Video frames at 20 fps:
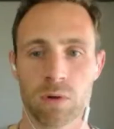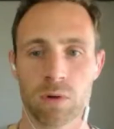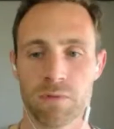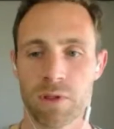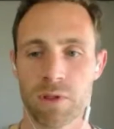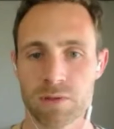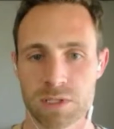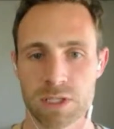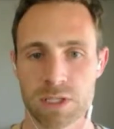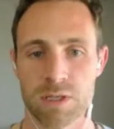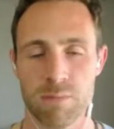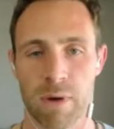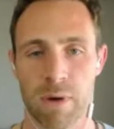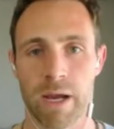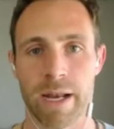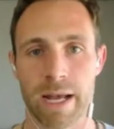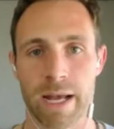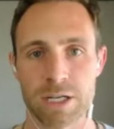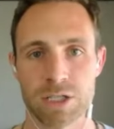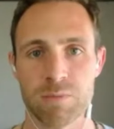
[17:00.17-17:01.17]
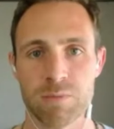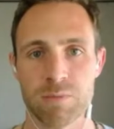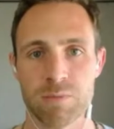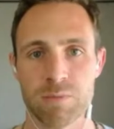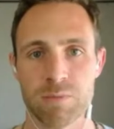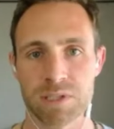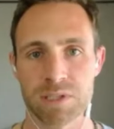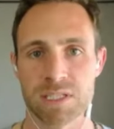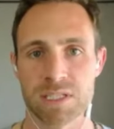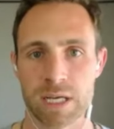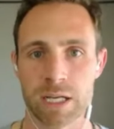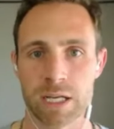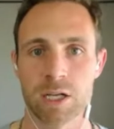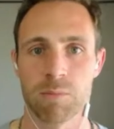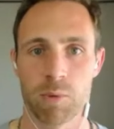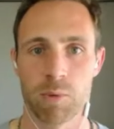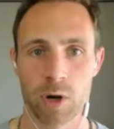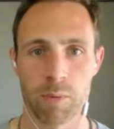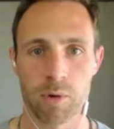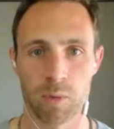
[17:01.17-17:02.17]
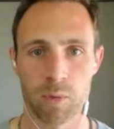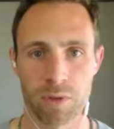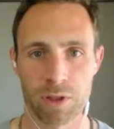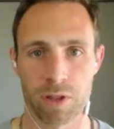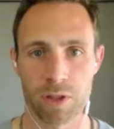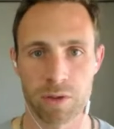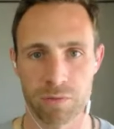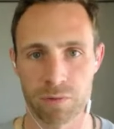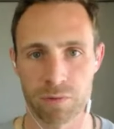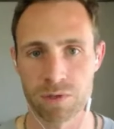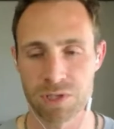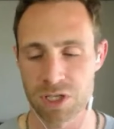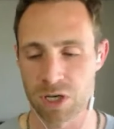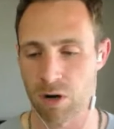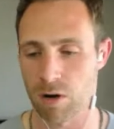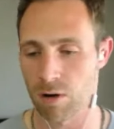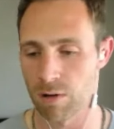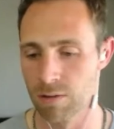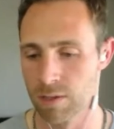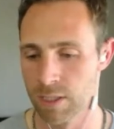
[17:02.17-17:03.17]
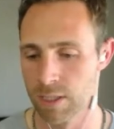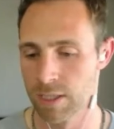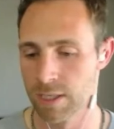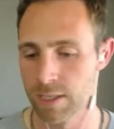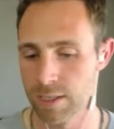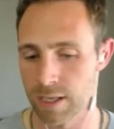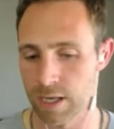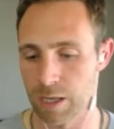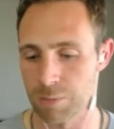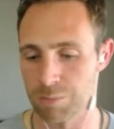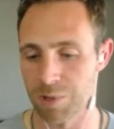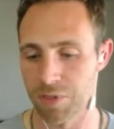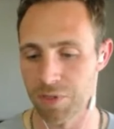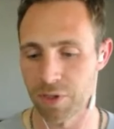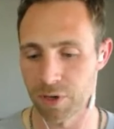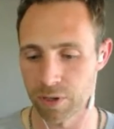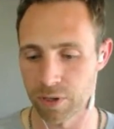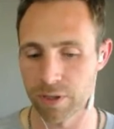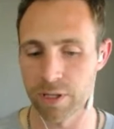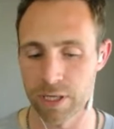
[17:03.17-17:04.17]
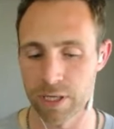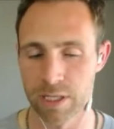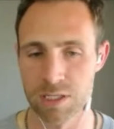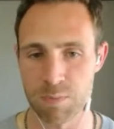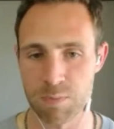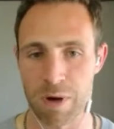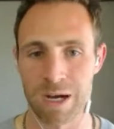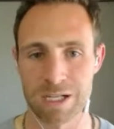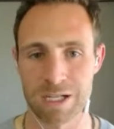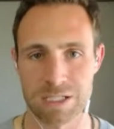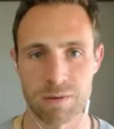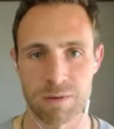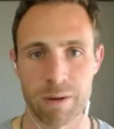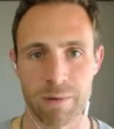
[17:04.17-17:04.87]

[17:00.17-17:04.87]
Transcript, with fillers: of those that you might actually be able to set an appointment with on the first call, uh, but there it is possible.